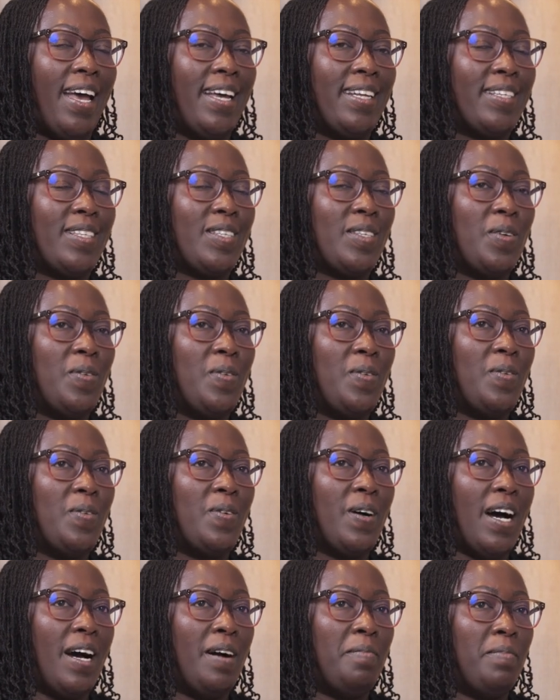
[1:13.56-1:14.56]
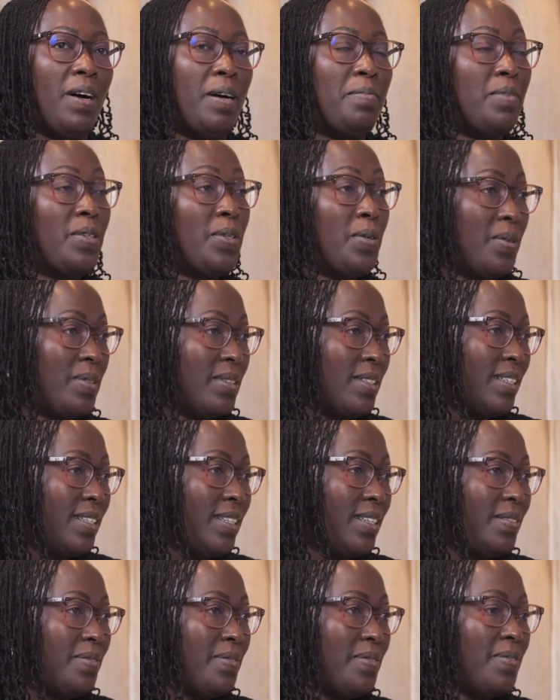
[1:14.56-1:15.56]
And so I'm
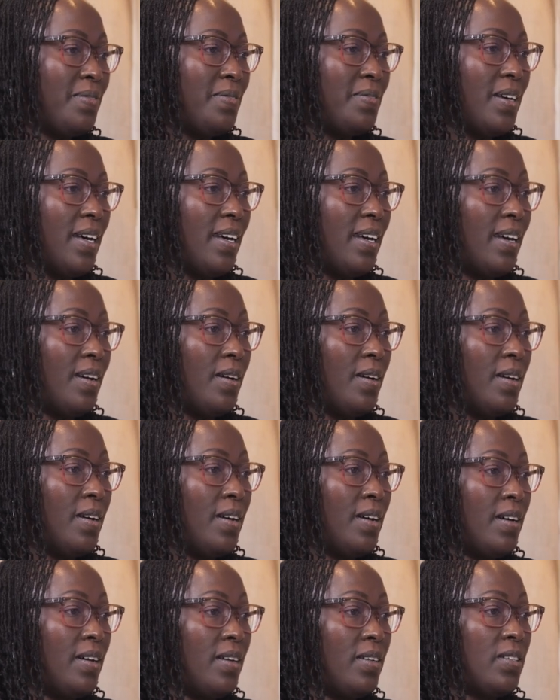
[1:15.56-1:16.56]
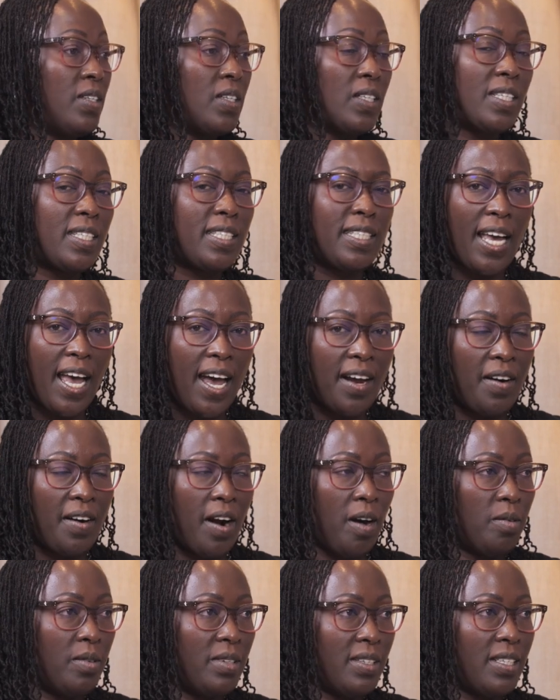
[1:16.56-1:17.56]
told if they just stay
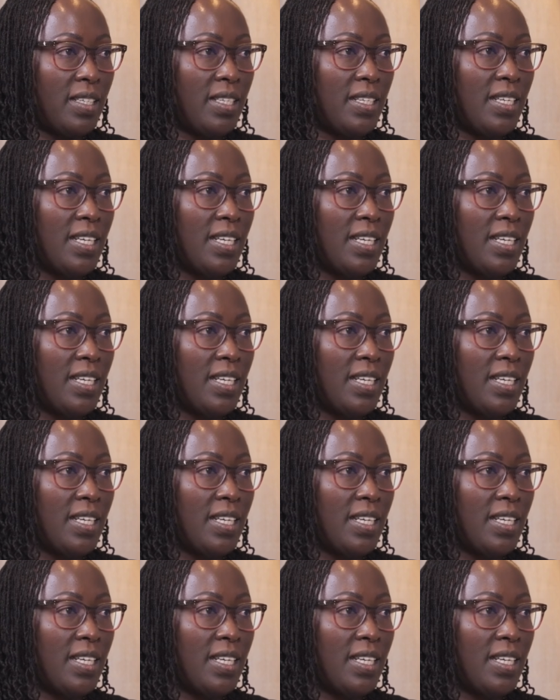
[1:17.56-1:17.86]
around,